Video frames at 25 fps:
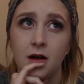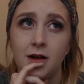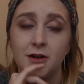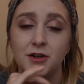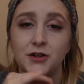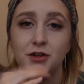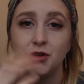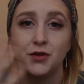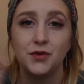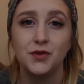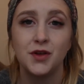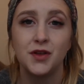
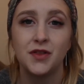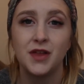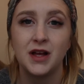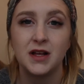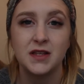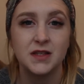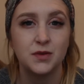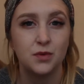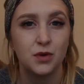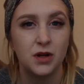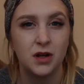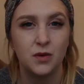knew that
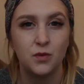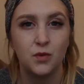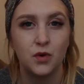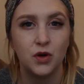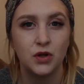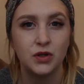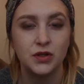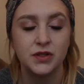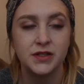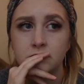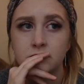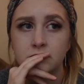that's what it
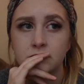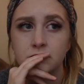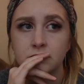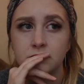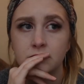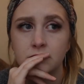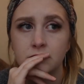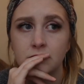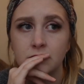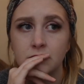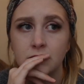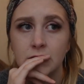was.
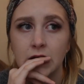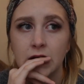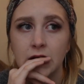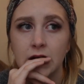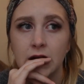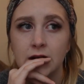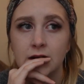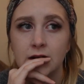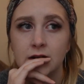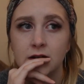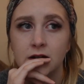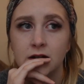
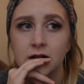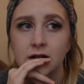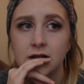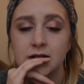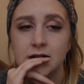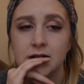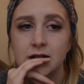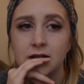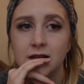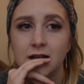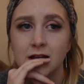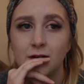
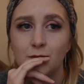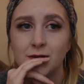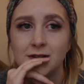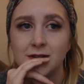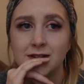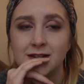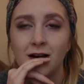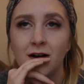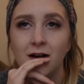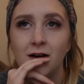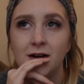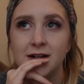And there
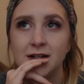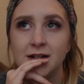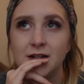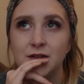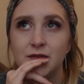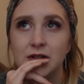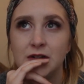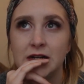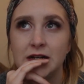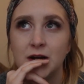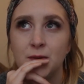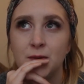was kind
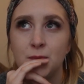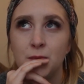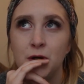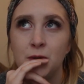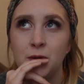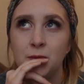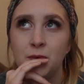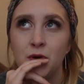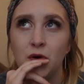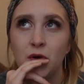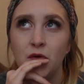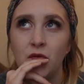of like a
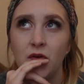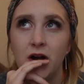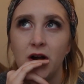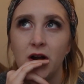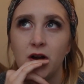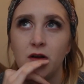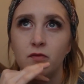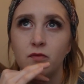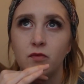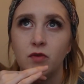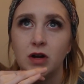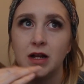moment of, I
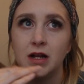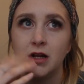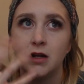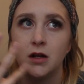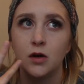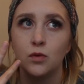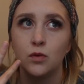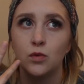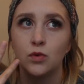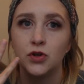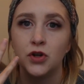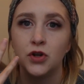don't really
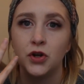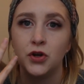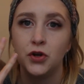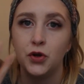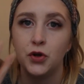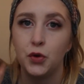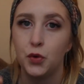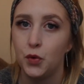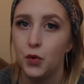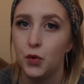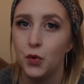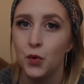know what to
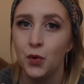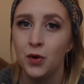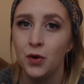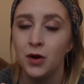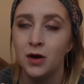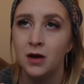do,